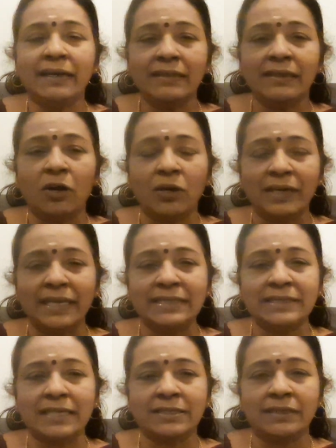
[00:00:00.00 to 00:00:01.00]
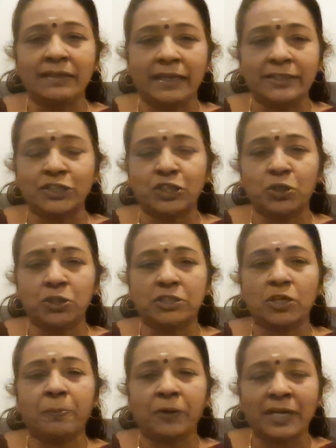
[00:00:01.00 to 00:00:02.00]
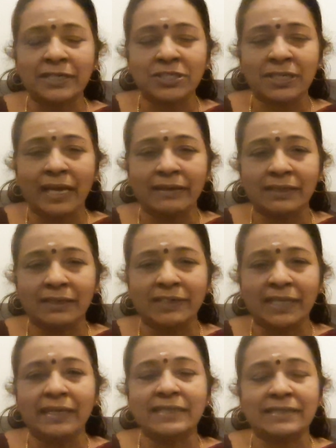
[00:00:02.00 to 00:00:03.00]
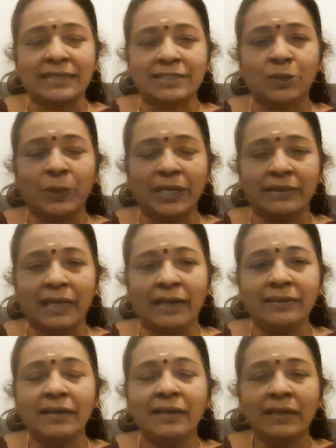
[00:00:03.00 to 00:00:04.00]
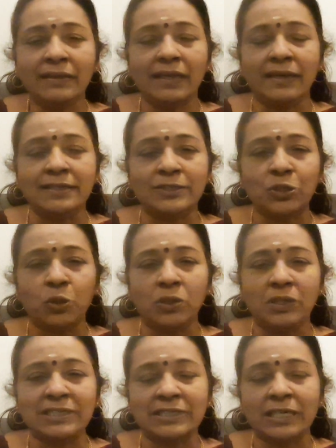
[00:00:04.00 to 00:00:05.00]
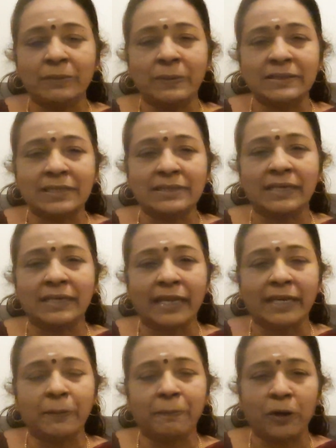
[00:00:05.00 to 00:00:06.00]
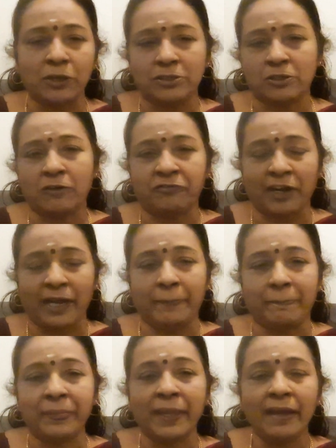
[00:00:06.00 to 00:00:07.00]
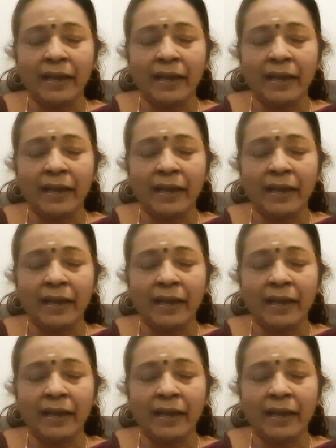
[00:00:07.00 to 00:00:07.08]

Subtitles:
the organization ensures production activity in such a way that there is no disturbances at any point of time.